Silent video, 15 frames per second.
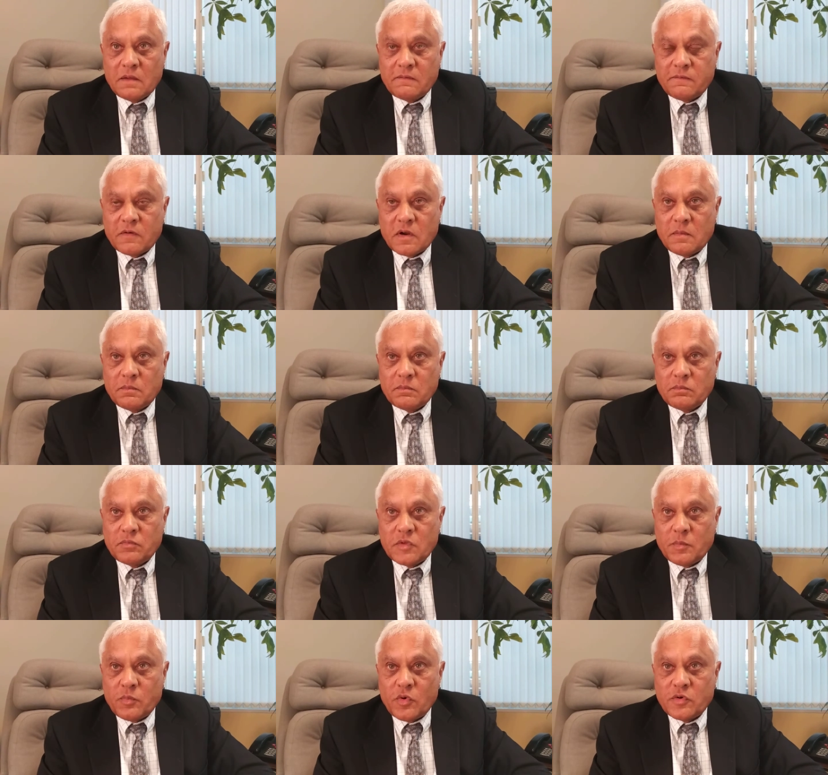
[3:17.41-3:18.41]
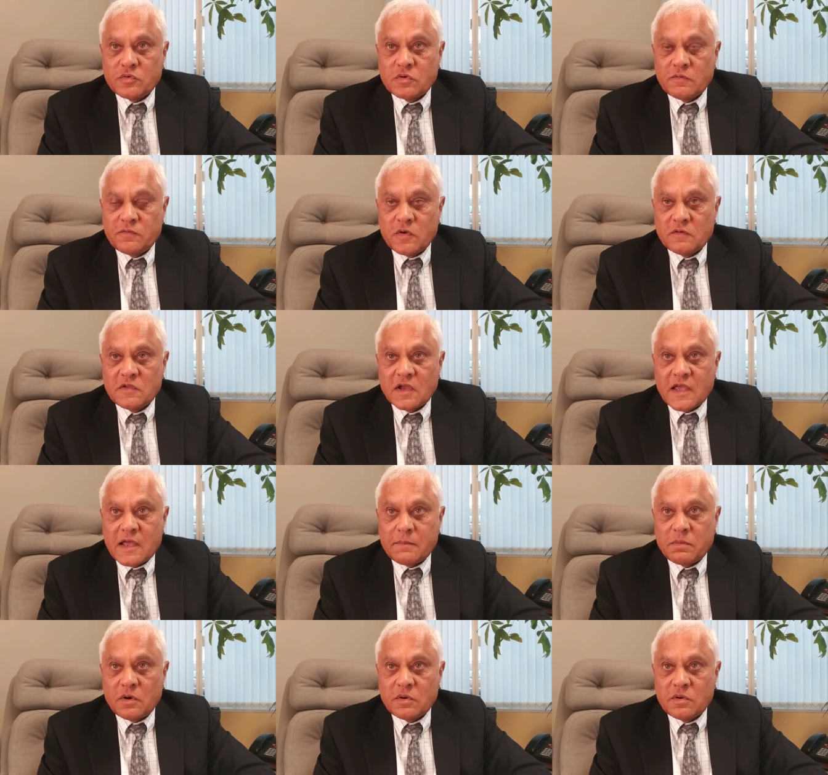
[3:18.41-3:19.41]
from the point of view of the
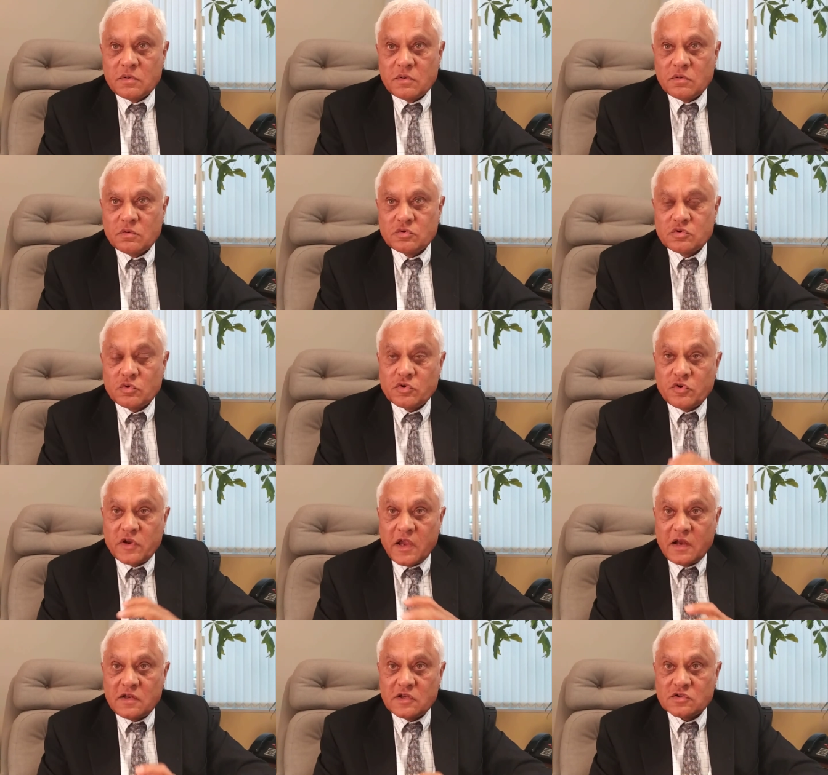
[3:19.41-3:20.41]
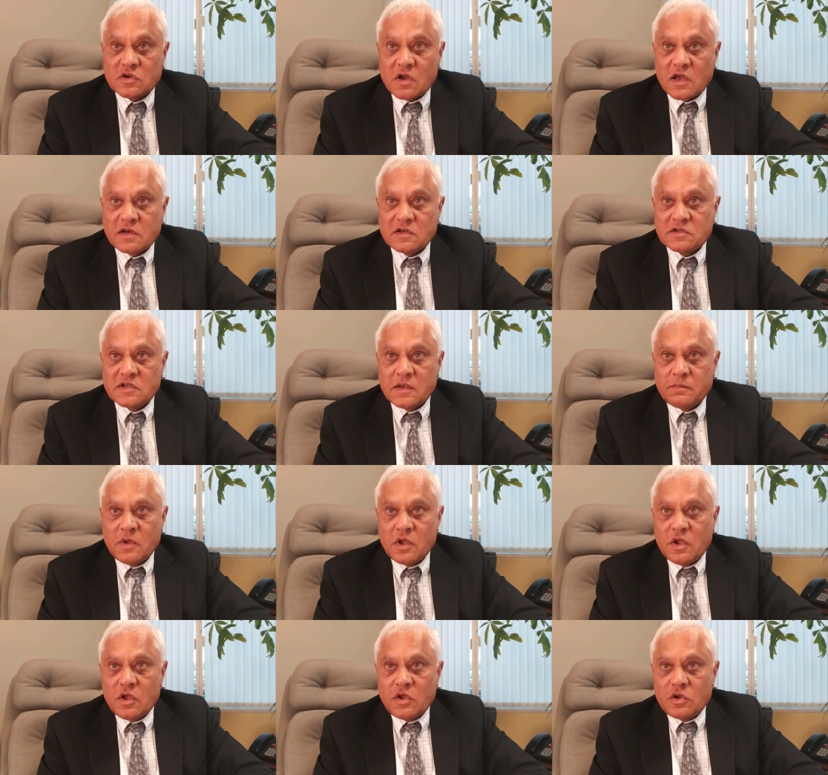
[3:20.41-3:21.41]
capital you do. So create this concept
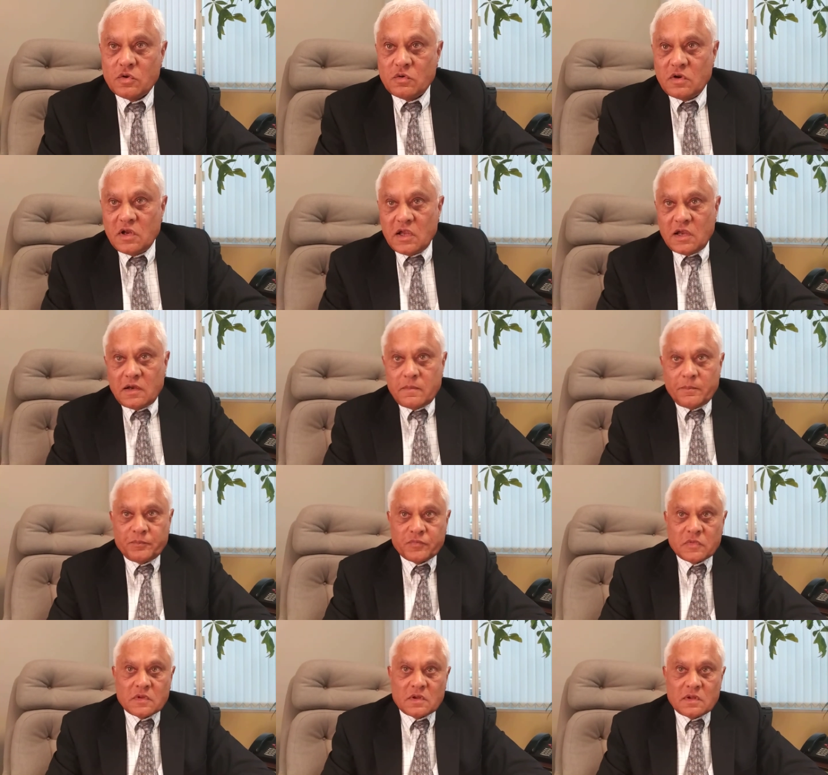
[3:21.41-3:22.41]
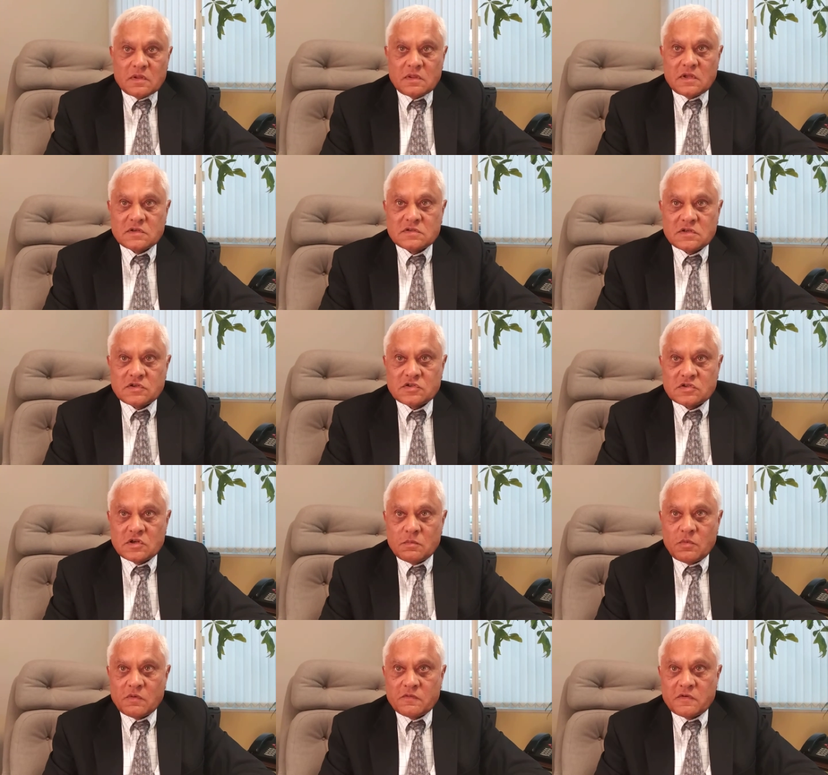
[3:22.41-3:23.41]
you need the
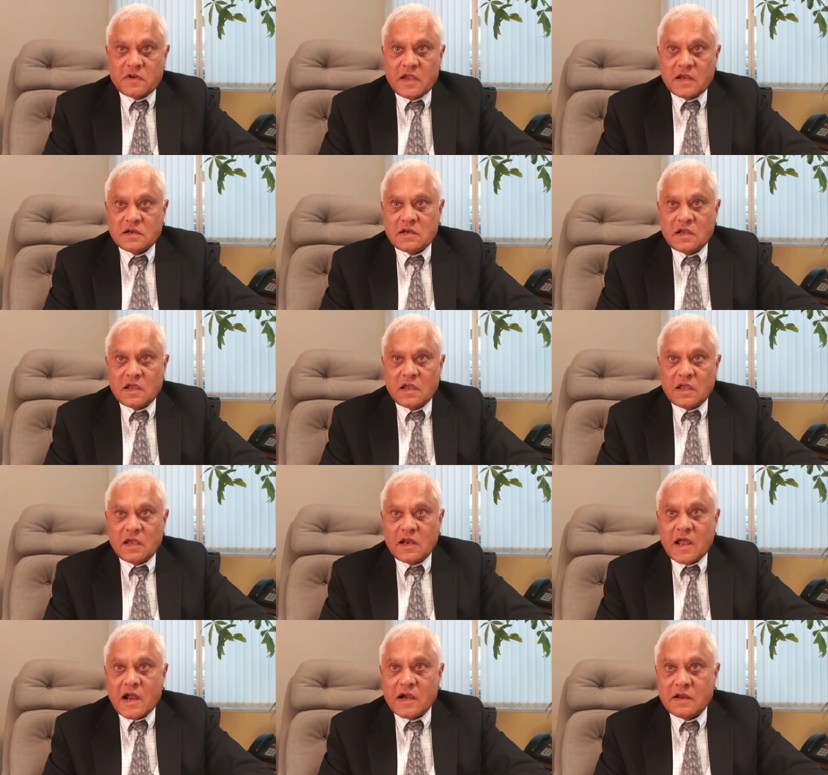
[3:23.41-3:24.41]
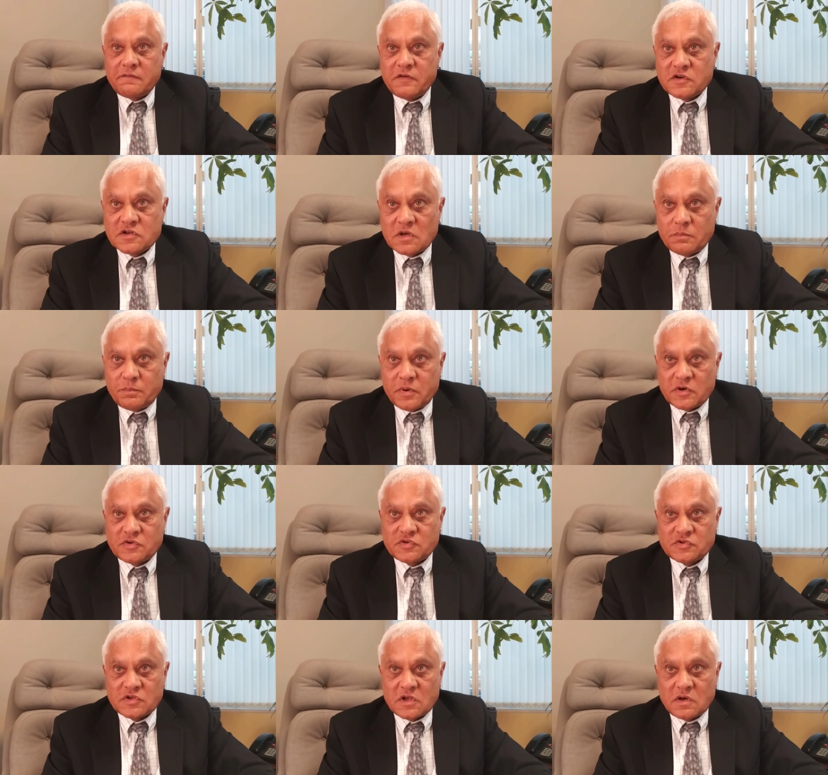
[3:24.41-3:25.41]
system of creating an artificial
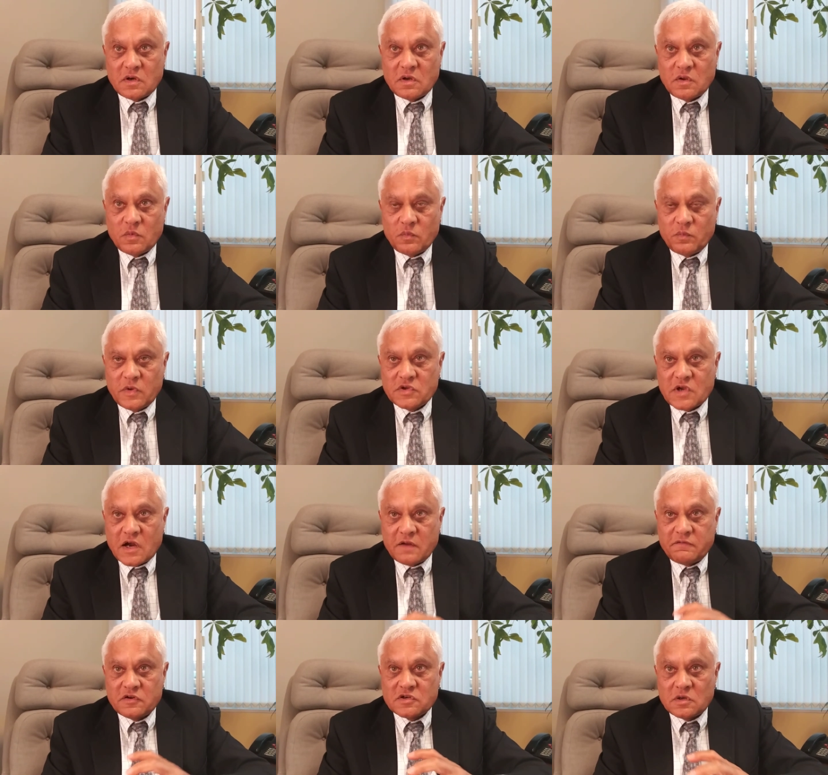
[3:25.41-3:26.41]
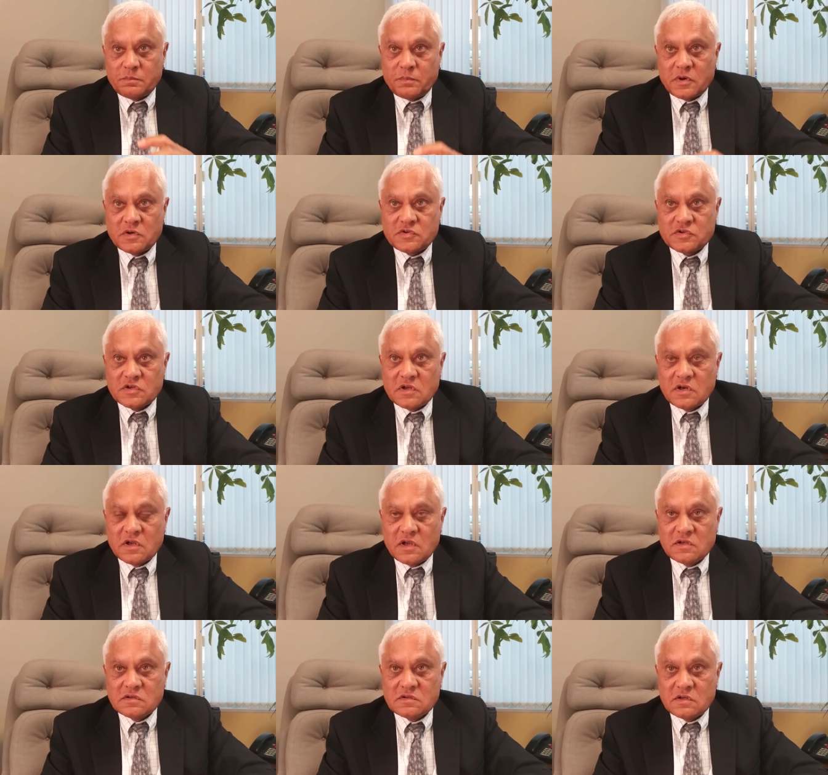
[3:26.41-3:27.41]
person, which artificial person
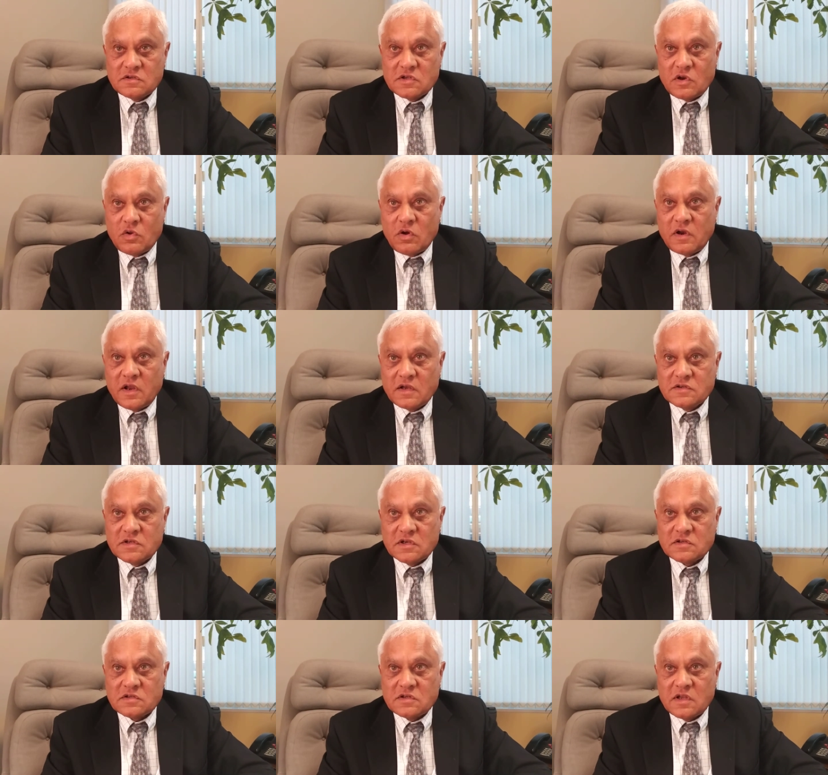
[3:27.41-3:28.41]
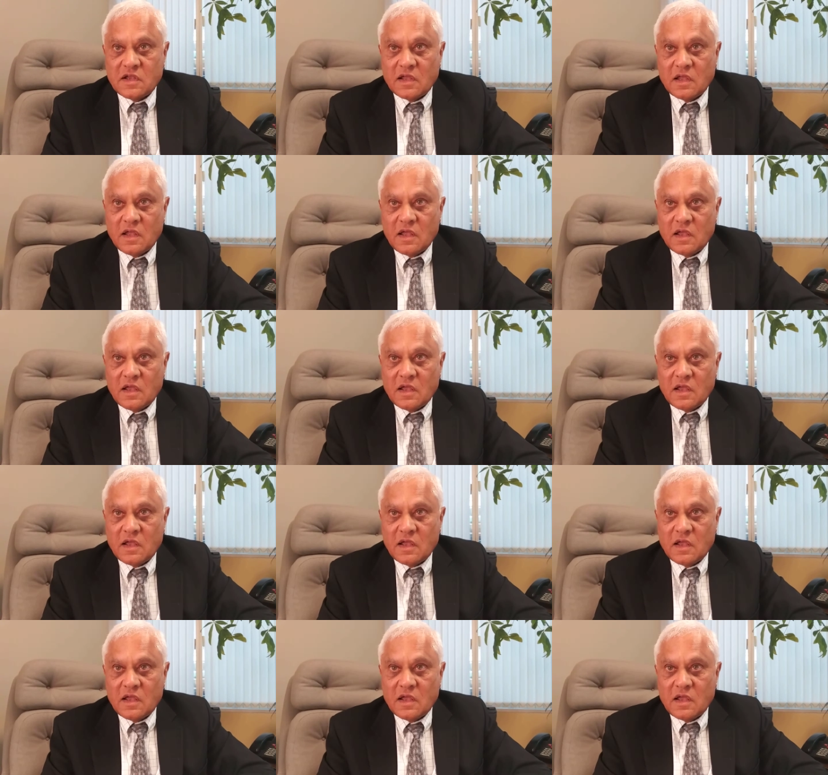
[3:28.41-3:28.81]
is, is a non existing